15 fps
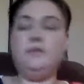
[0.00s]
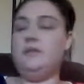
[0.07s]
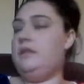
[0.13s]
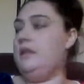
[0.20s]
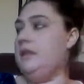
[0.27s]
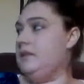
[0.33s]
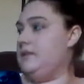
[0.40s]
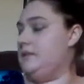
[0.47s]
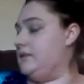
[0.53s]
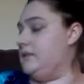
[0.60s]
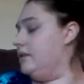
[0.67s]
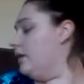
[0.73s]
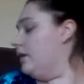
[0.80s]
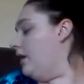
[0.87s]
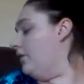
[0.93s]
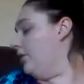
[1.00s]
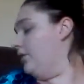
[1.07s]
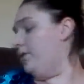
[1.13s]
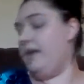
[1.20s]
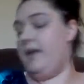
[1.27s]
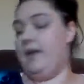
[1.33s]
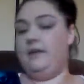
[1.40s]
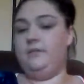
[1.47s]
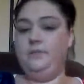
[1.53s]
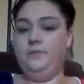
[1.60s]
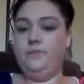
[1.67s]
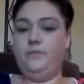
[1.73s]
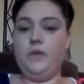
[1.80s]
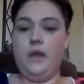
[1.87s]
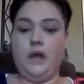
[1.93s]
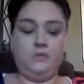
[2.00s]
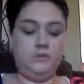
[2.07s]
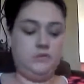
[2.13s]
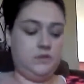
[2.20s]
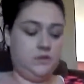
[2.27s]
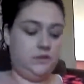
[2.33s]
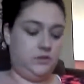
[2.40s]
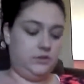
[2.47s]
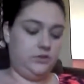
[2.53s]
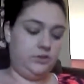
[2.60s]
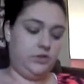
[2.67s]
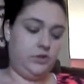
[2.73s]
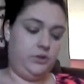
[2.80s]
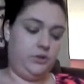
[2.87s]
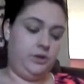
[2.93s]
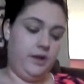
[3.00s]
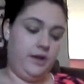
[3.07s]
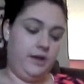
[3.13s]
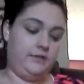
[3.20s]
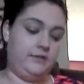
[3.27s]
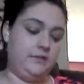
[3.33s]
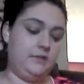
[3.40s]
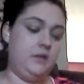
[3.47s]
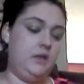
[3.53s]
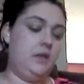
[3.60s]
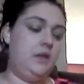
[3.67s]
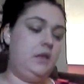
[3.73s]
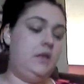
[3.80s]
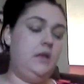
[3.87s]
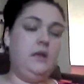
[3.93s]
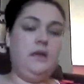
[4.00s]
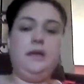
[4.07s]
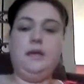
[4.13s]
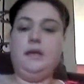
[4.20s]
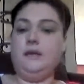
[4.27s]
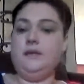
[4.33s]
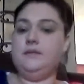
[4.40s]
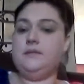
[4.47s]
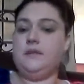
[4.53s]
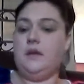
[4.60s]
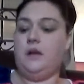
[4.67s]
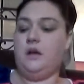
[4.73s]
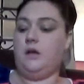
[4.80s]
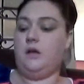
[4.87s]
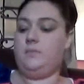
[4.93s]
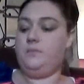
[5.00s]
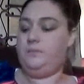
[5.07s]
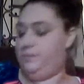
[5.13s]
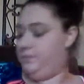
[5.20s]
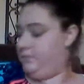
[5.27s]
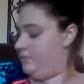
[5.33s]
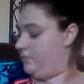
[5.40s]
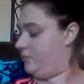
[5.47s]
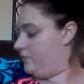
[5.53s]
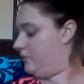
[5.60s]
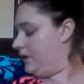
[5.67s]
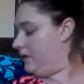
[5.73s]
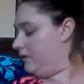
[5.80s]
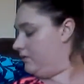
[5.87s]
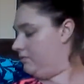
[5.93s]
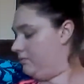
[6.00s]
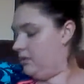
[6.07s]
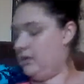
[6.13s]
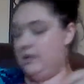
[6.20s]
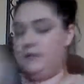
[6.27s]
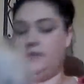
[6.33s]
This other thing that I was going to show you guys is, let me get